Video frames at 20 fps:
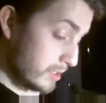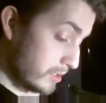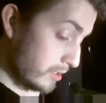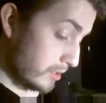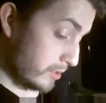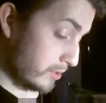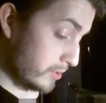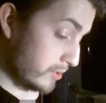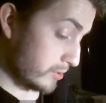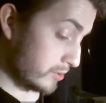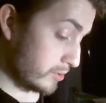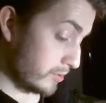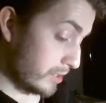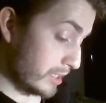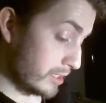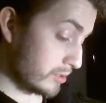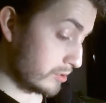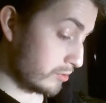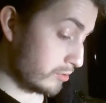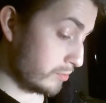
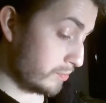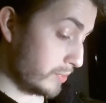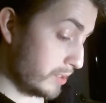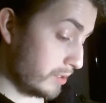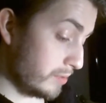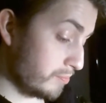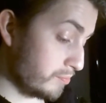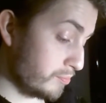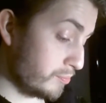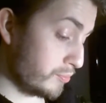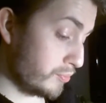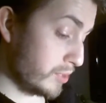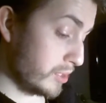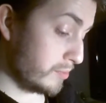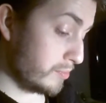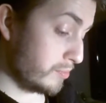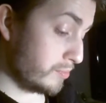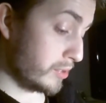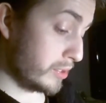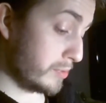that could be
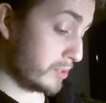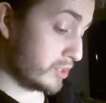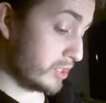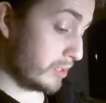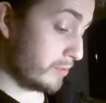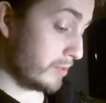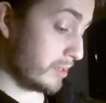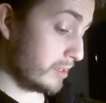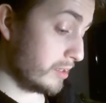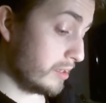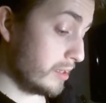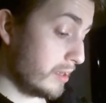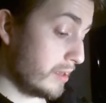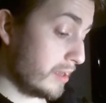pretty much anywhere.